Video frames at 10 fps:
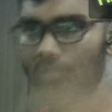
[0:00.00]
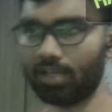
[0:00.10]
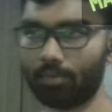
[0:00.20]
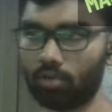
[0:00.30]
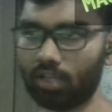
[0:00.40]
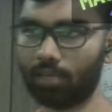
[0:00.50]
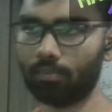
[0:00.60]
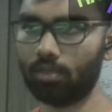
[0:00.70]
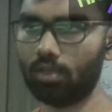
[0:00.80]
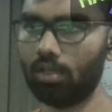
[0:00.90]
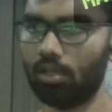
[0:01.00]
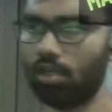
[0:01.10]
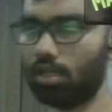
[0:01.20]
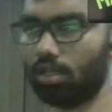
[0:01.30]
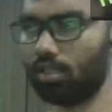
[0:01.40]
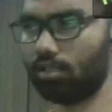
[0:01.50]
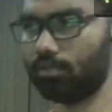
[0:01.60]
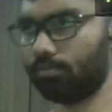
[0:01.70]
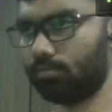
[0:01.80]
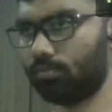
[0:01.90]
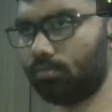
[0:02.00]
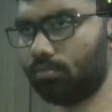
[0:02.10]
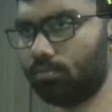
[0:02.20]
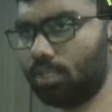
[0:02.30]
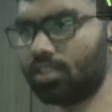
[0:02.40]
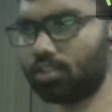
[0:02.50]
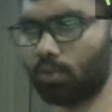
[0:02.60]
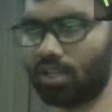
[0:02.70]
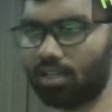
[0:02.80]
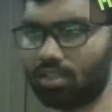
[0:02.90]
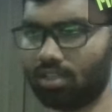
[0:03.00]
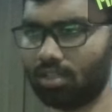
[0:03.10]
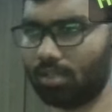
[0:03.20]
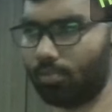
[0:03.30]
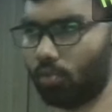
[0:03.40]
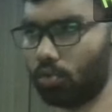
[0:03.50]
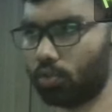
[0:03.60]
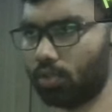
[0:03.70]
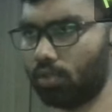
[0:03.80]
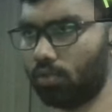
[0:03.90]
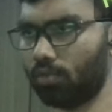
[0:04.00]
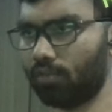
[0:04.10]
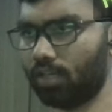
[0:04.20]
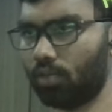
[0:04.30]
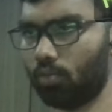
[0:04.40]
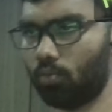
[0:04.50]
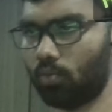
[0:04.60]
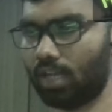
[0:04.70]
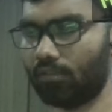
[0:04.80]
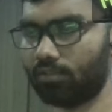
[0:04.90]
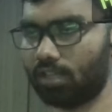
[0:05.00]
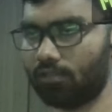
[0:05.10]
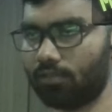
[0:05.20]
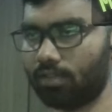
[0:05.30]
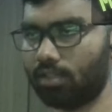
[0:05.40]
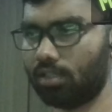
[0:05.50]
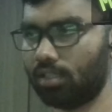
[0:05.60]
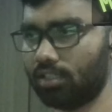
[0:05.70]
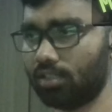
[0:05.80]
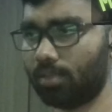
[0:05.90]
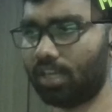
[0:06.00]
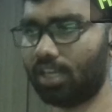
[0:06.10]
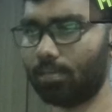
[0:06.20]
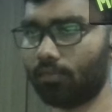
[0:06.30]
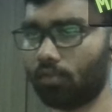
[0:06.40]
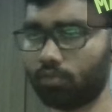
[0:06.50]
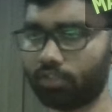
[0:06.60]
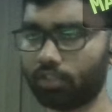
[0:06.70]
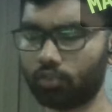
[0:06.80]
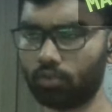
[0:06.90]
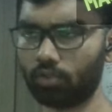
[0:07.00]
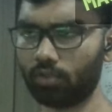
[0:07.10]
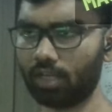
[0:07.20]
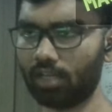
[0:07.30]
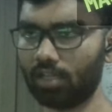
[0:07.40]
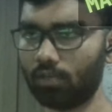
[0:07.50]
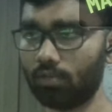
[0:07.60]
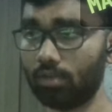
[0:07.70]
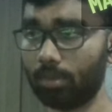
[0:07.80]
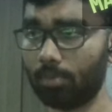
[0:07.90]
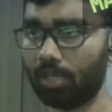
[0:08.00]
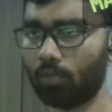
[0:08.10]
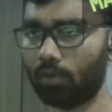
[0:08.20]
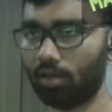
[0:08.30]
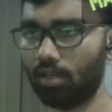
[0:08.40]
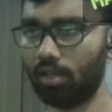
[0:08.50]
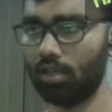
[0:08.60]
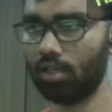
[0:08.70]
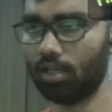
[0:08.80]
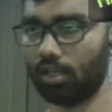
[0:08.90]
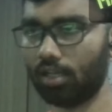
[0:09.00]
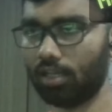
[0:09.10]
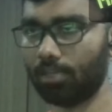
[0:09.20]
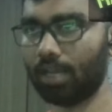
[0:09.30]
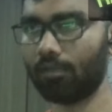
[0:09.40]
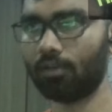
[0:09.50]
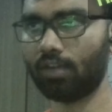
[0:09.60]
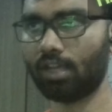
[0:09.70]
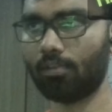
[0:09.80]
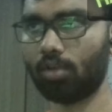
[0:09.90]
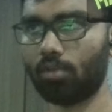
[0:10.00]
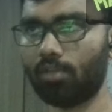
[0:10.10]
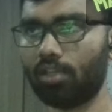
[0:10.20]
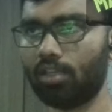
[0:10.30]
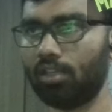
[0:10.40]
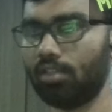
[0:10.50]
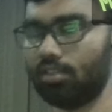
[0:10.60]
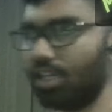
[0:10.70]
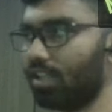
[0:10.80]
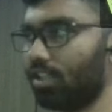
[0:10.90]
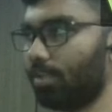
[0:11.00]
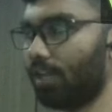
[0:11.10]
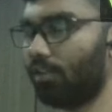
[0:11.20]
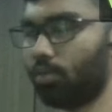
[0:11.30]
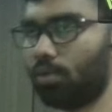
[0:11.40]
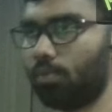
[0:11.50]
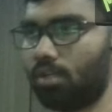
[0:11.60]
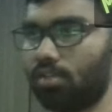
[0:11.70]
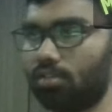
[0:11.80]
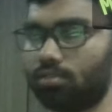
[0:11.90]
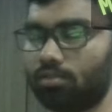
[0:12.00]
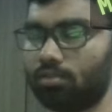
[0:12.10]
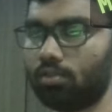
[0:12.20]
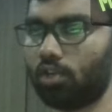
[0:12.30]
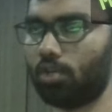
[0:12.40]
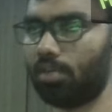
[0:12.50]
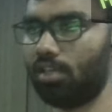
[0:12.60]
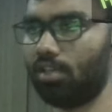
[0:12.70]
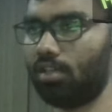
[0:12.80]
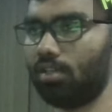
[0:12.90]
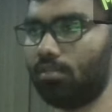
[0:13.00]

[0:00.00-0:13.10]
time to time. Uh, This is where the post will go if I do have stuff. There's the brain dump, of course, which I showed to you right now, the public one. And the private one, yeah, the private one will not be,